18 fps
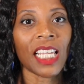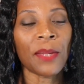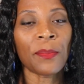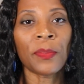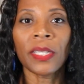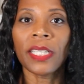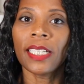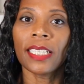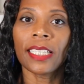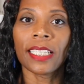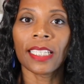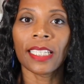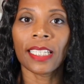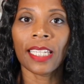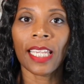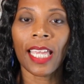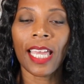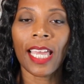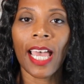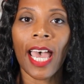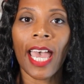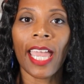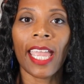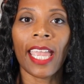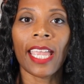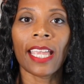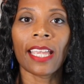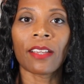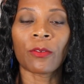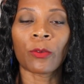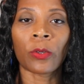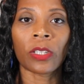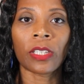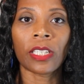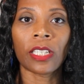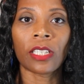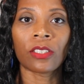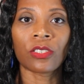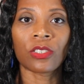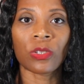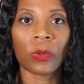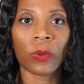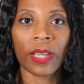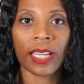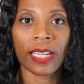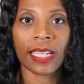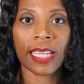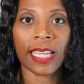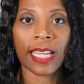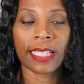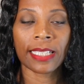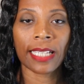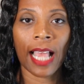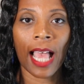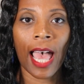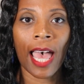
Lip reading: But yeah, I really enjoyed it.